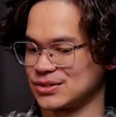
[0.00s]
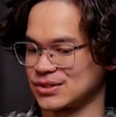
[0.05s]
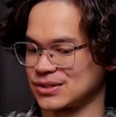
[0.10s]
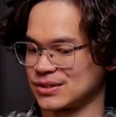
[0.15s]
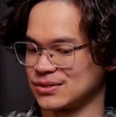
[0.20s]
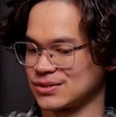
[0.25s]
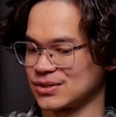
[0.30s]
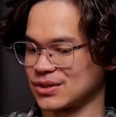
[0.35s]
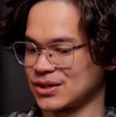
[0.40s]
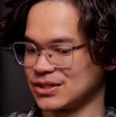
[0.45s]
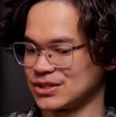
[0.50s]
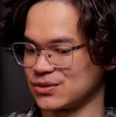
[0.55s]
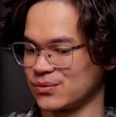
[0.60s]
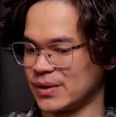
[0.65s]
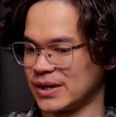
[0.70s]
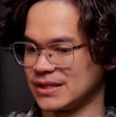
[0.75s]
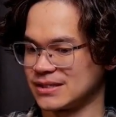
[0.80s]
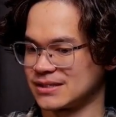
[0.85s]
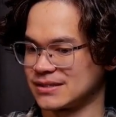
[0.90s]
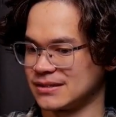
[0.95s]
There's all kinds of
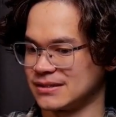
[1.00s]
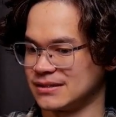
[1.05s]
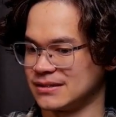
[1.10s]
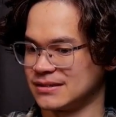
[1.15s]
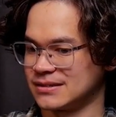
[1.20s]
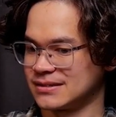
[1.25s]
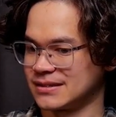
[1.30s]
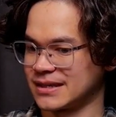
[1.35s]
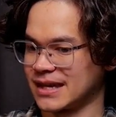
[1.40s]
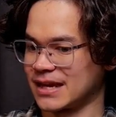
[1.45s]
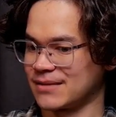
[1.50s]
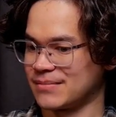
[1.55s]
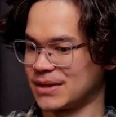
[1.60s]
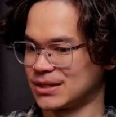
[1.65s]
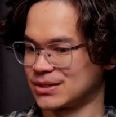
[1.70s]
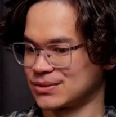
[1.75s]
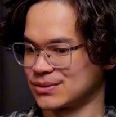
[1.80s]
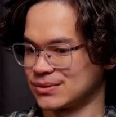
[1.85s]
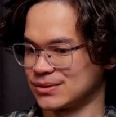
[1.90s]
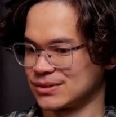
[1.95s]
ways to get
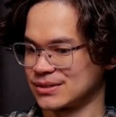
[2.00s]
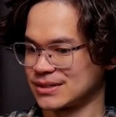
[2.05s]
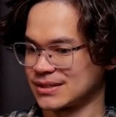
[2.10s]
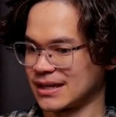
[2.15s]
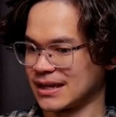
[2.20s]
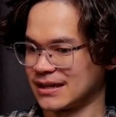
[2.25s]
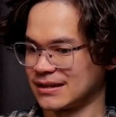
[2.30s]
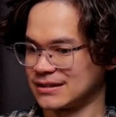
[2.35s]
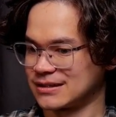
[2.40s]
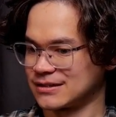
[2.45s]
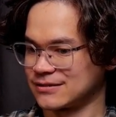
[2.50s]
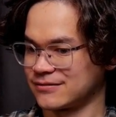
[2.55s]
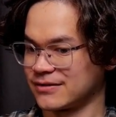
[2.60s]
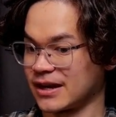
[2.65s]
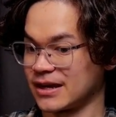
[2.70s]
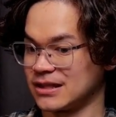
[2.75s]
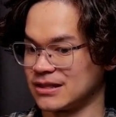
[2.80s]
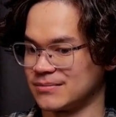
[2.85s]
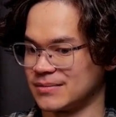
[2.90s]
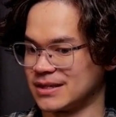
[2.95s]
mentors and to
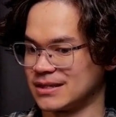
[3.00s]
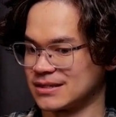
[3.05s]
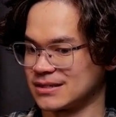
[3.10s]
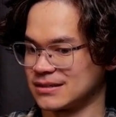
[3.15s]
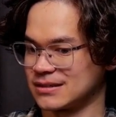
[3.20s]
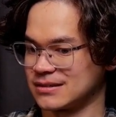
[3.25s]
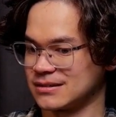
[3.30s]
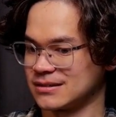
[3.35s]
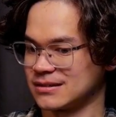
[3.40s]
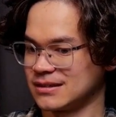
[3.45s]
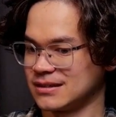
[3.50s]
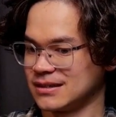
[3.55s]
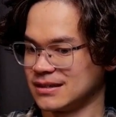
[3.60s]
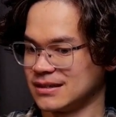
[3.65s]
find them and to